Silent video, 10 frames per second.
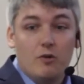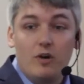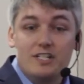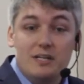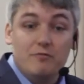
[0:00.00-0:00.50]

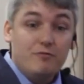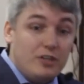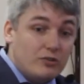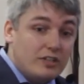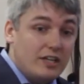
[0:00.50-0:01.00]
watching him
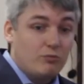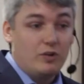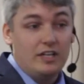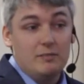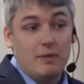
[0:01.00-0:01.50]
fielding,
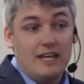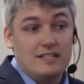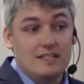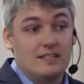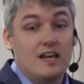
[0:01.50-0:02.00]
running the
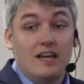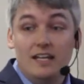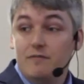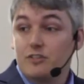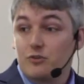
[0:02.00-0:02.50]
bases,
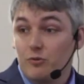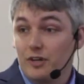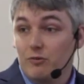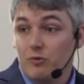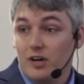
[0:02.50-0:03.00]
and even
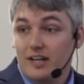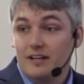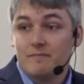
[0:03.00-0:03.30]
scoring a run.